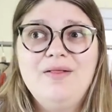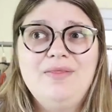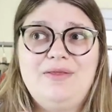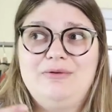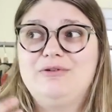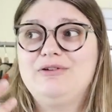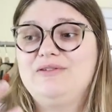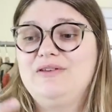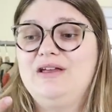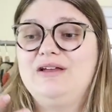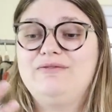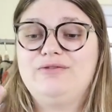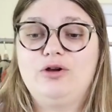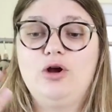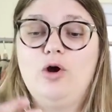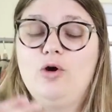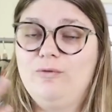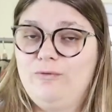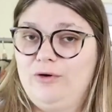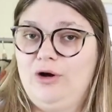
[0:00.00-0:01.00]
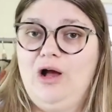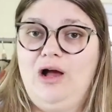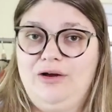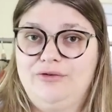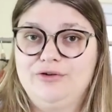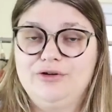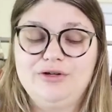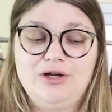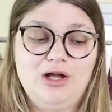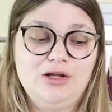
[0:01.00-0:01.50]
they were selling for over
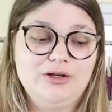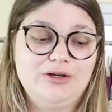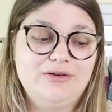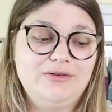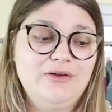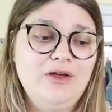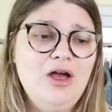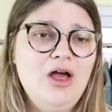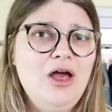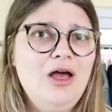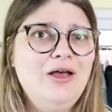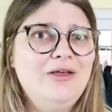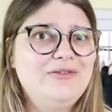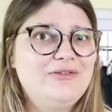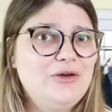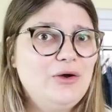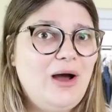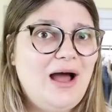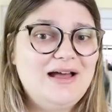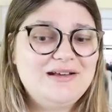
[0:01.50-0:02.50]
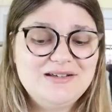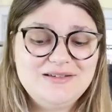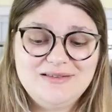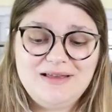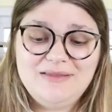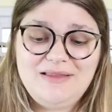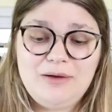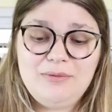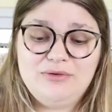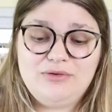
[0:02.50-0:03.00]
$100. So I just
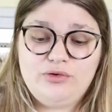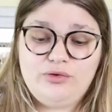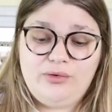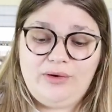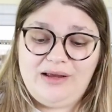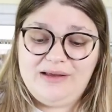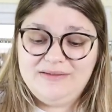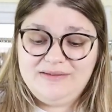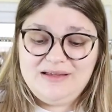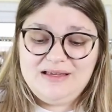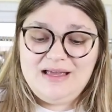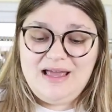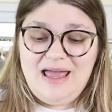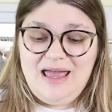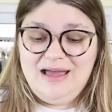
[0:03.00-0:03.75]
thought that was crazy